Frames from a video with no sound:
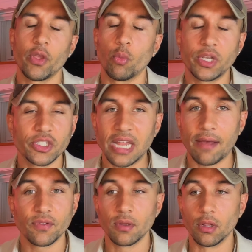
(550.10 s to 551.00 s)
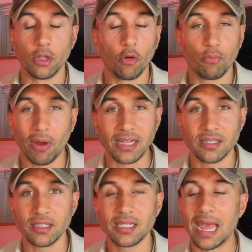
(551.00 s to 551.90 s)
We just have low
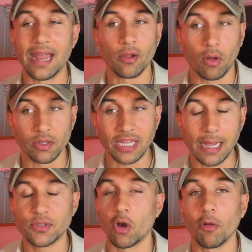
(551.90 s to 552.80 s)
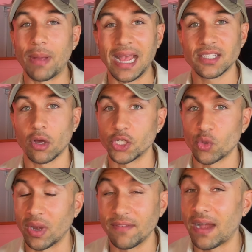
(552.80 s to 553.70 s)
prices at all times. All packs are
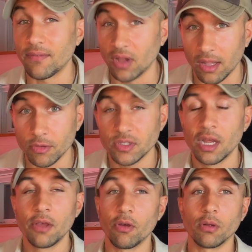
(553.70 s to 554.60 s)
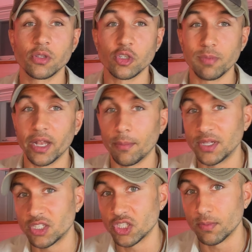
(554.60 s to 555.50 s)
$25. They're also split up
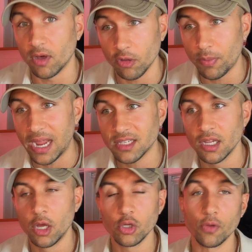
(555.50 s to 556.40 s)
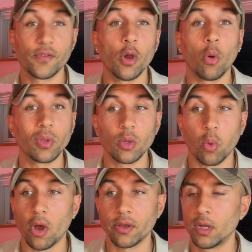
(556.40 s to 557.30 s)
into smaller packs. So if you only
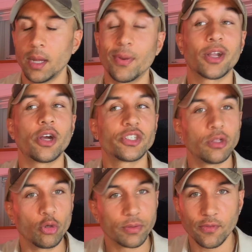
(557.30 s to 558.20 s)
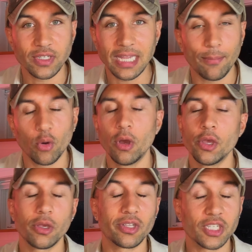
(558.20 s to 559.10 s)
want percussion loops, for example,
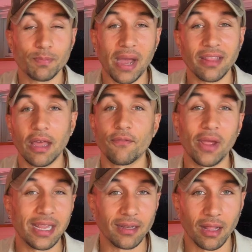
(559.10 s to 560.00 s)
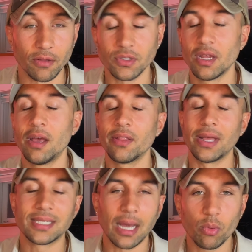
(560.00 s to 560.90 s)
you can just buy that for $8. That's
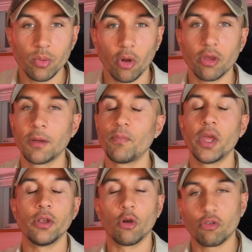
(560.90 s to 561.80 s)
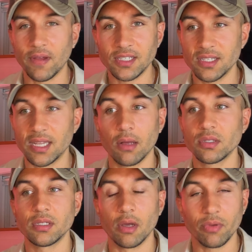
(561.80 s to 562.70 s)
how we work. No crazy sales,
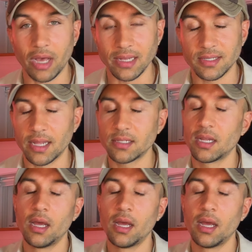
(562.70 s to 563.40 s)
no nonsense.